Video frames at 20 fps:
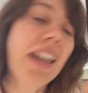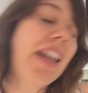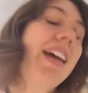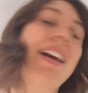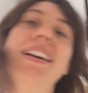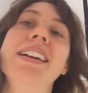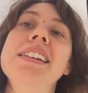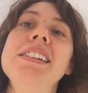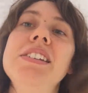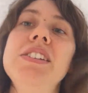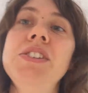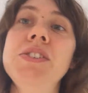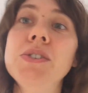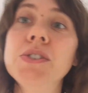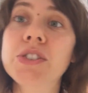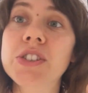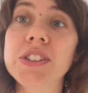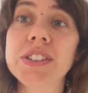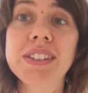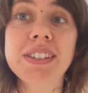and
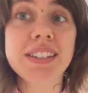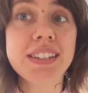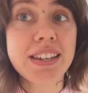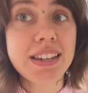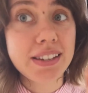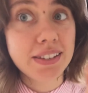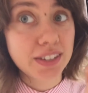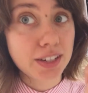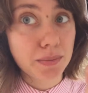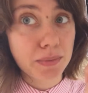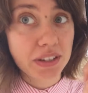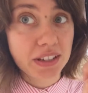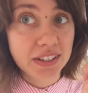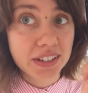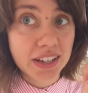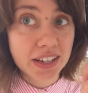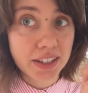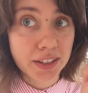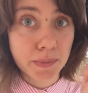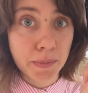you should see some of
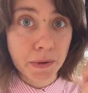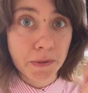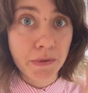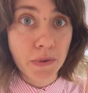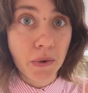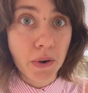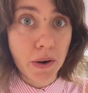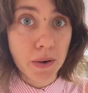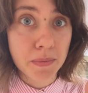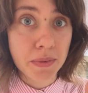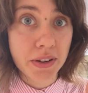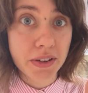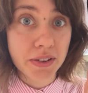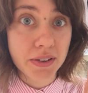these kids perform,